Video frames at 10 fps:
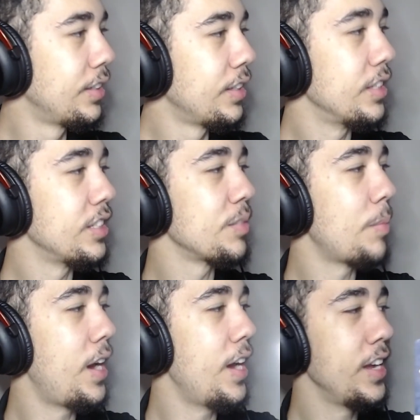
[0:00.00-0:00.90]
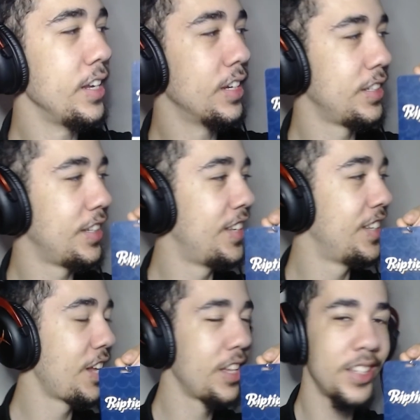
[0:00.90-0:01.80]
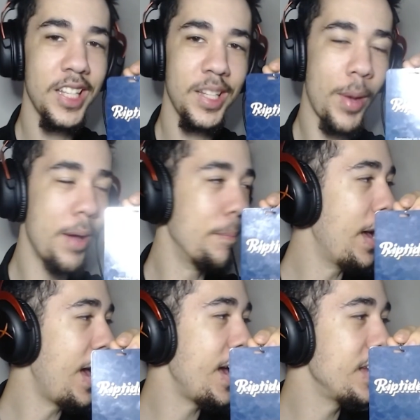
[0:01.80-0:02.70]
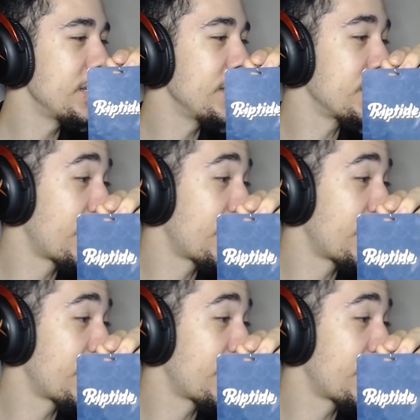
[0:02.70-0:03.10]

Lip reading: This is my badge. It's a